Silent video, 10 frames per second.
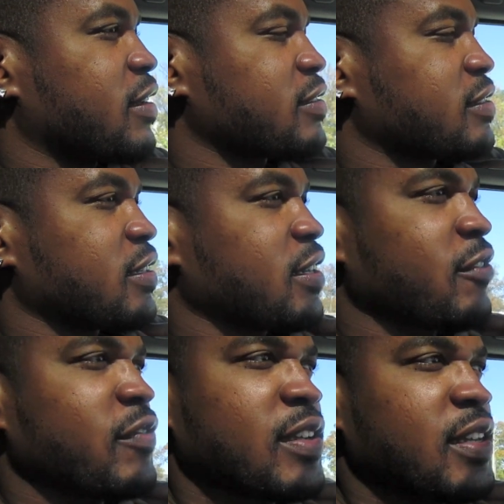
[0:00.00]
our Sunday
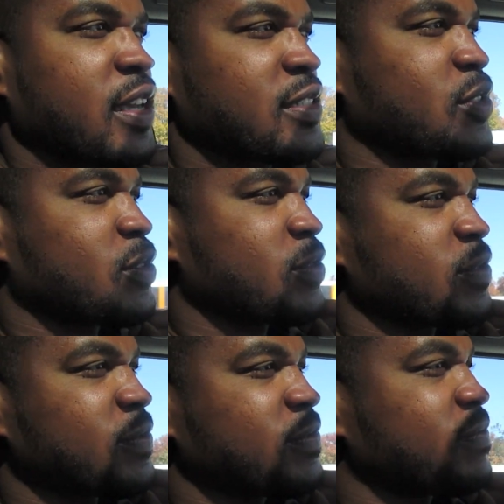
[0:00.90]
fun day is
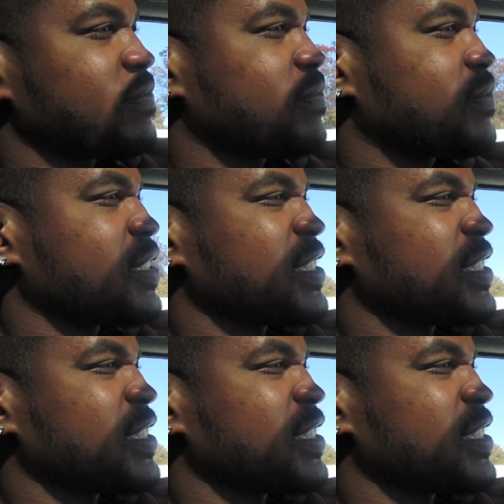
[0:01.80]
gonna